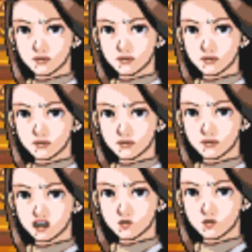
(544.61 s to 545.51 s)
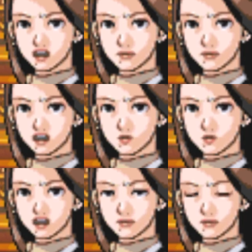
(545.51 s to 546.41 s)
help your client's case.
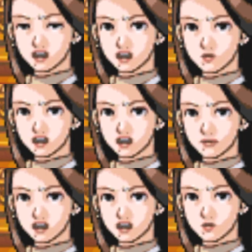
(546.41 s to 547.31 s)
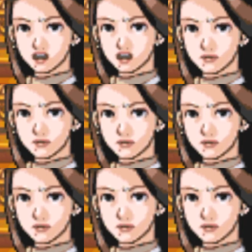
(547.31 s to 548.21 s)
You'll get your chance to respond to the
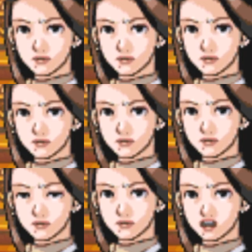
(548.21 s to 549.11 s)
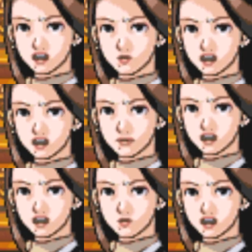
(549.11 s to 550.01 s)
prosecution later, so be ready.
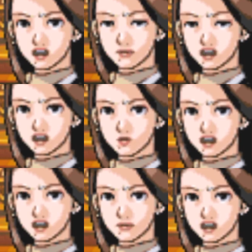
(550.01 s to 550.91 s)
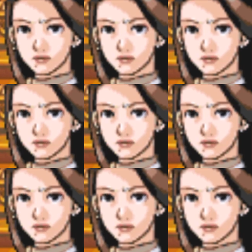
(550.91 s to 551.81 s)
Let's just hope he doesn't say
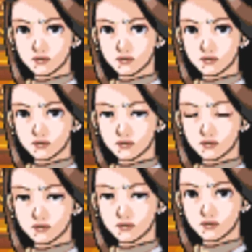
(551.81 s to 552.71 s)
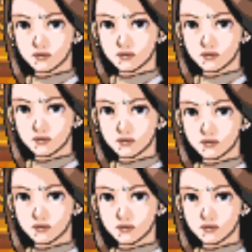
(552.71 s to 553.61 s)
anything
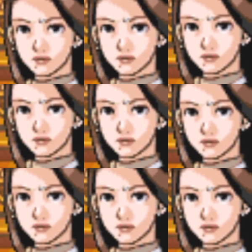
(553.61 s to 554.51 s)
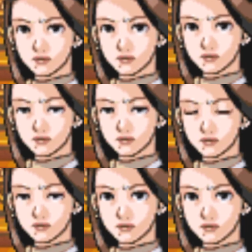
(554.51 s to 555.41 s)
unfortunate. Uh-oh.
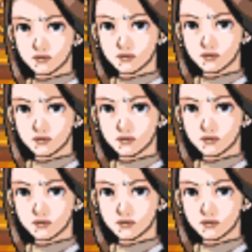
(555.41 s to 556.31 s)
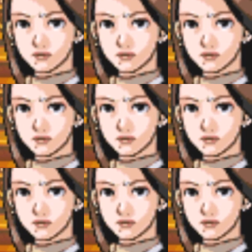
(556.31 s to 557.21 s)
Larry gets excited easily.
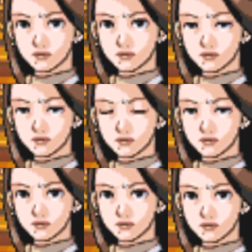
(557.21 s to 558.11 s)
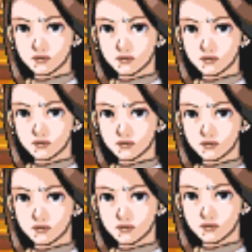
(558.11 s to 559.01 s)
This could
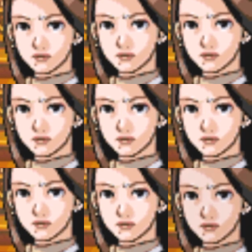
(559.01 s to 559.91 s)
be bad.